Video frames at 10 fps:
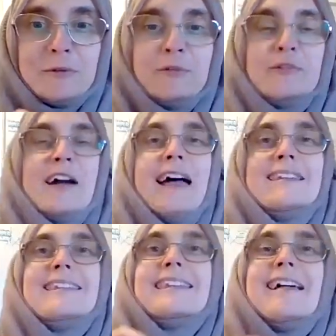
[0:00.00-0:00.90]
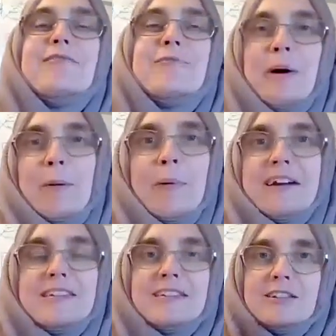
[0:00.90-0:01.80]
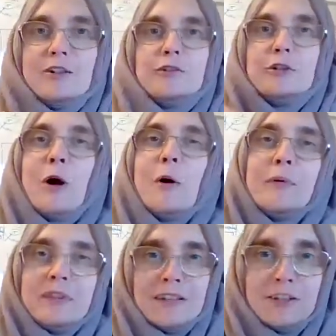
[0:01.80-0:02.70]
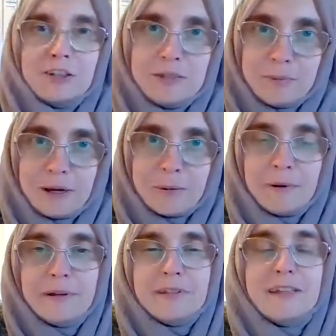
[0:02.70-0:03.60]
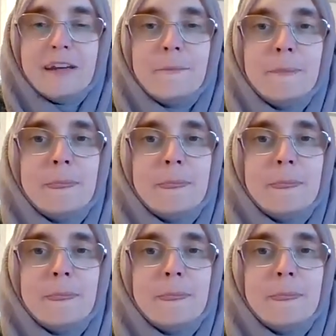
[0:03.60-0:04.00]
who has self-backbited, not knowing that she's backbiting.